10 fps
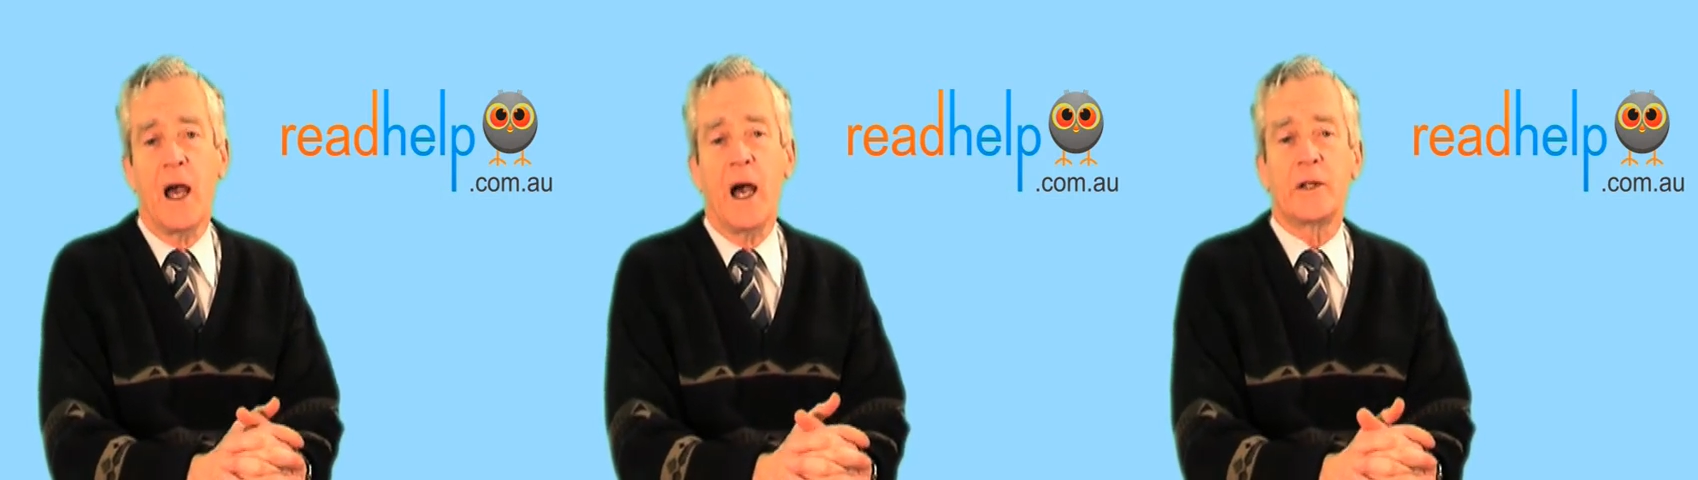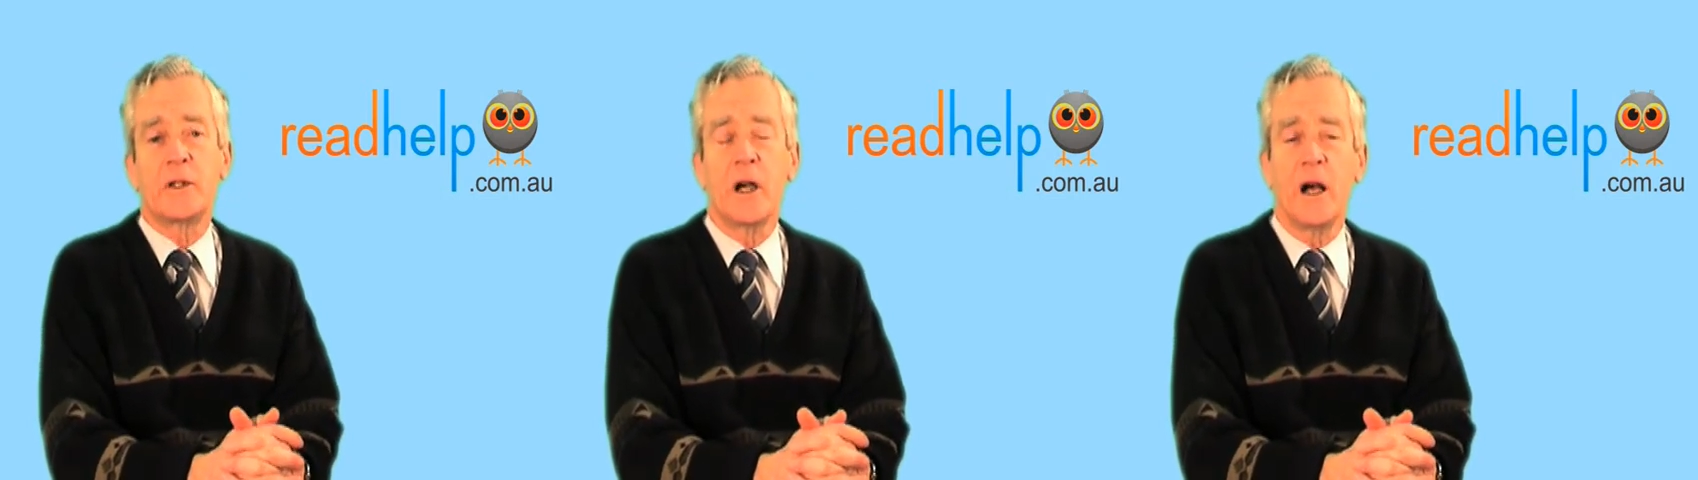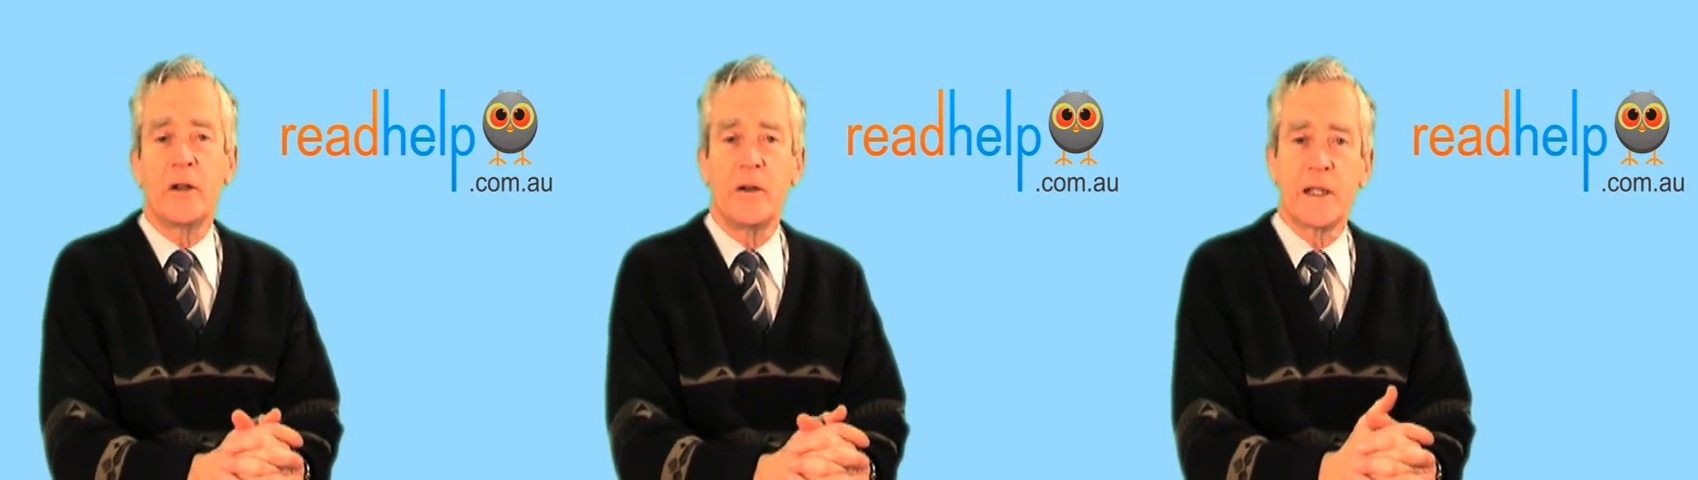A
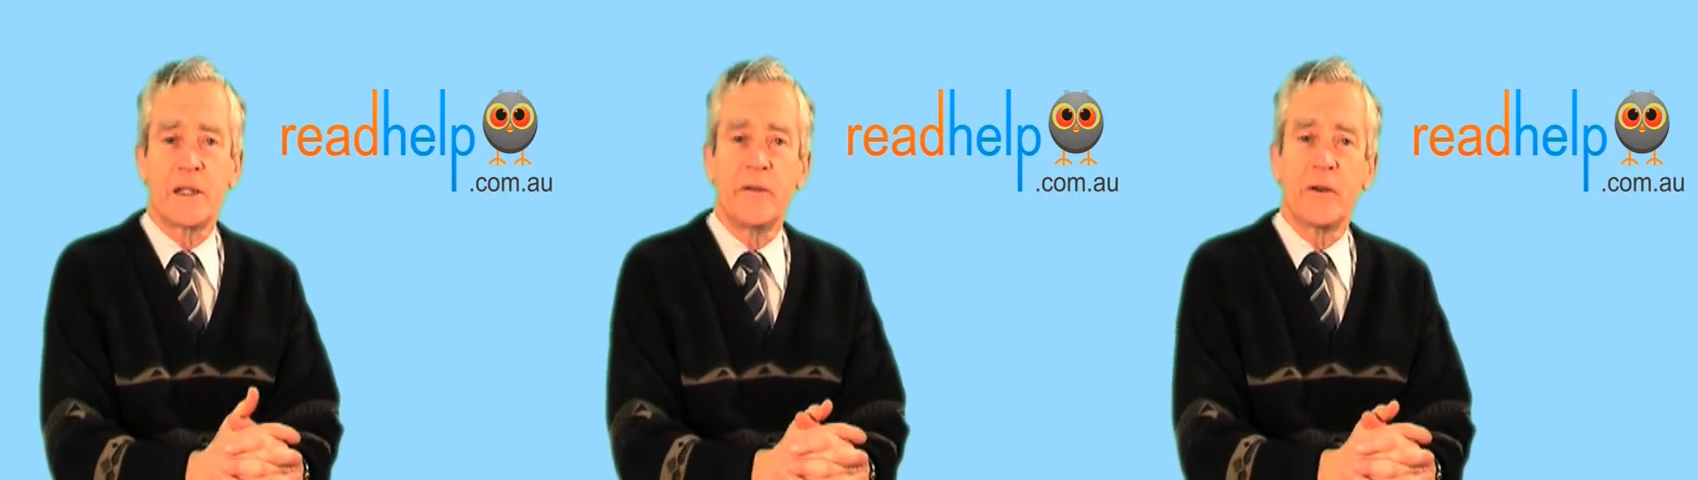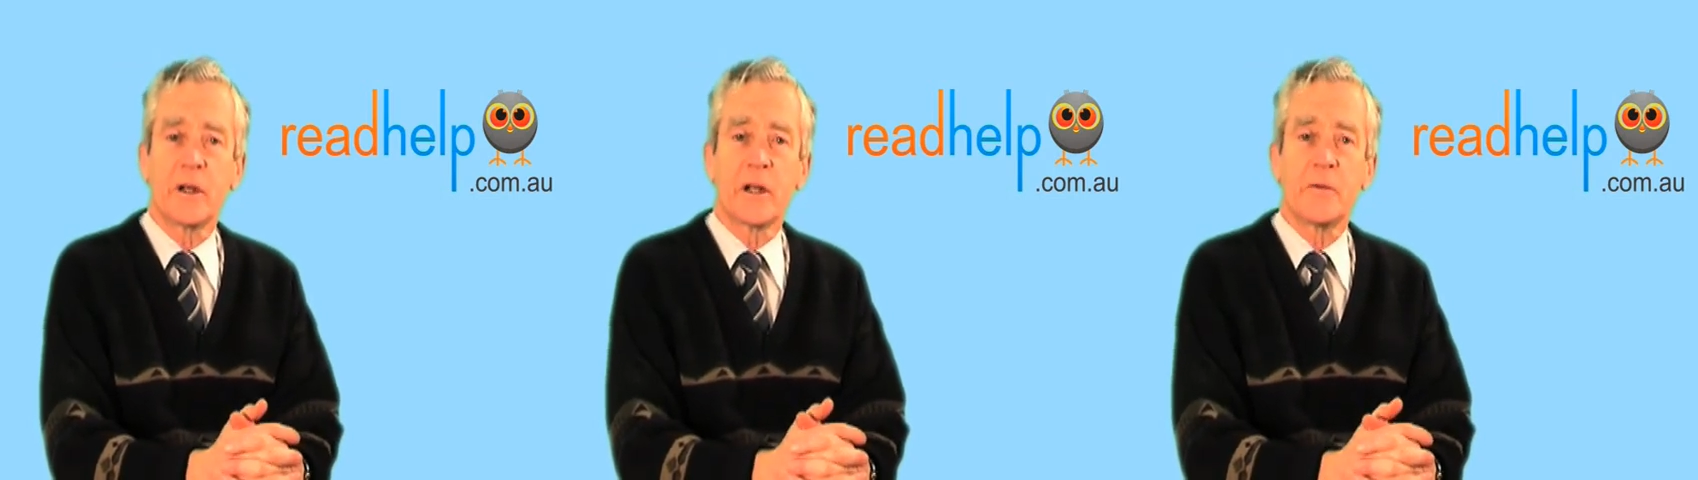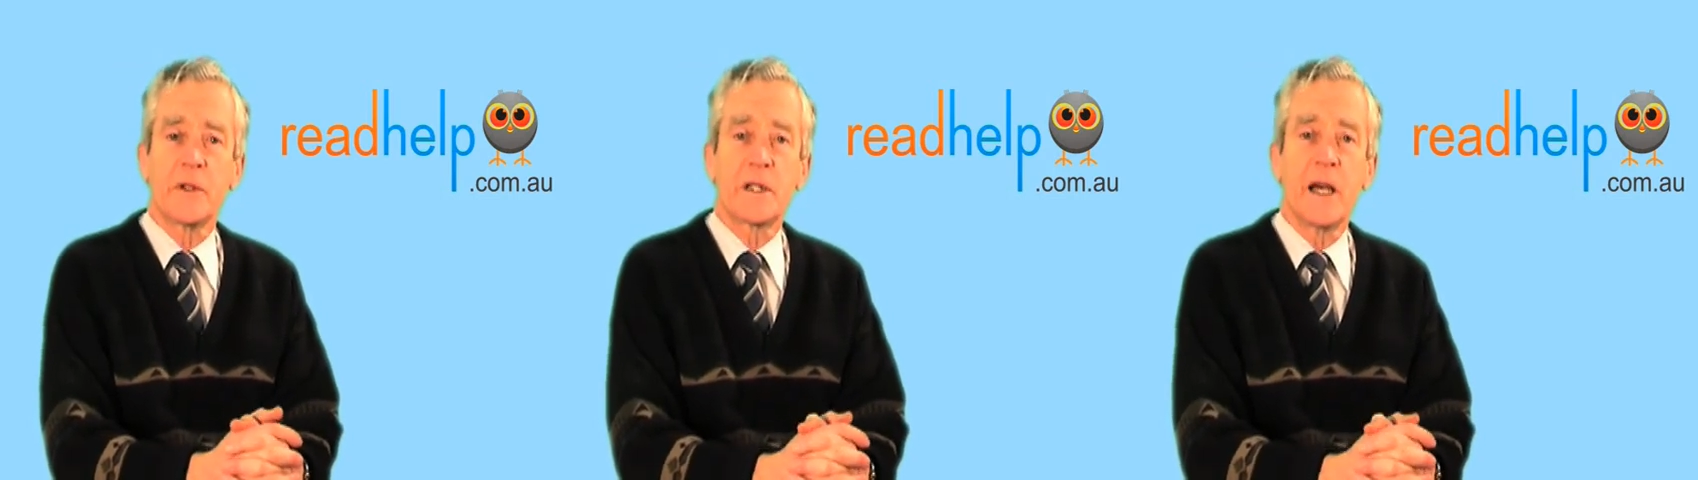child who has difficulty
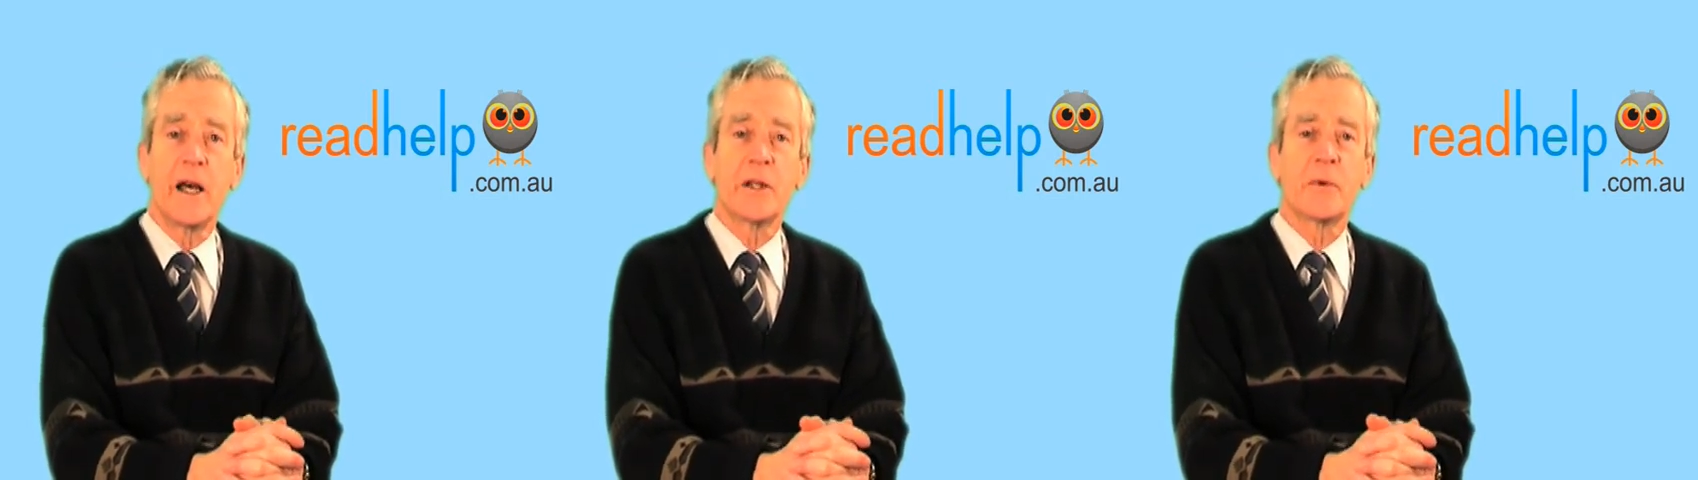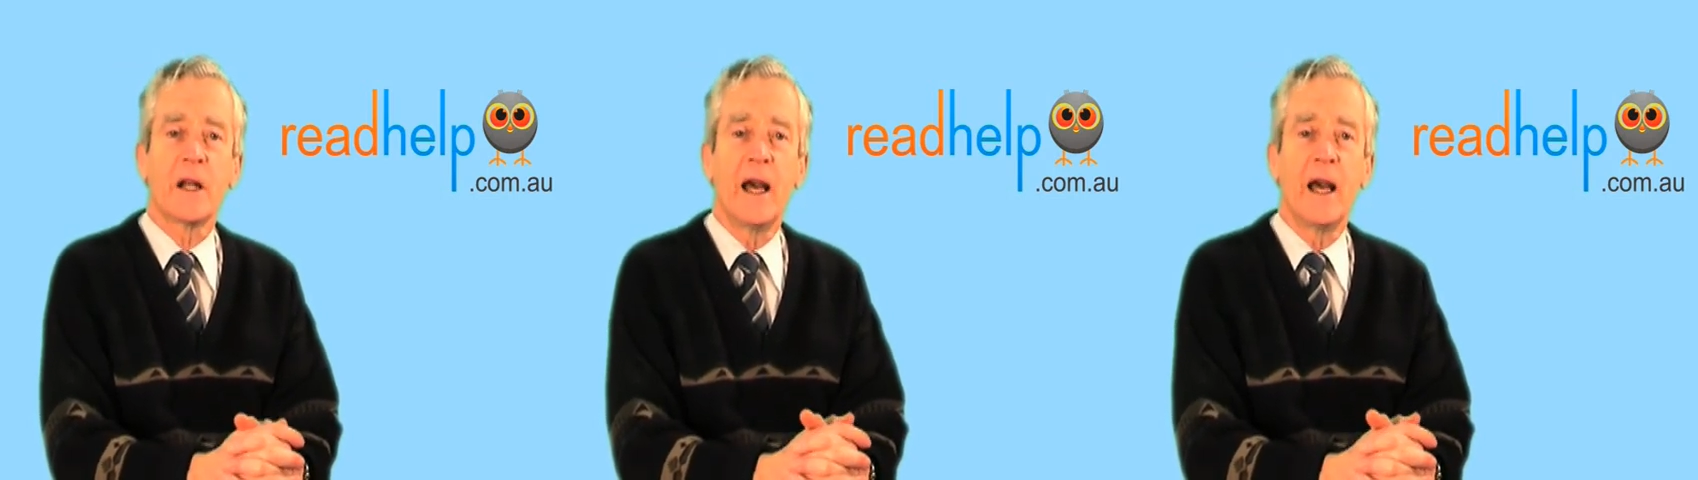with sounds will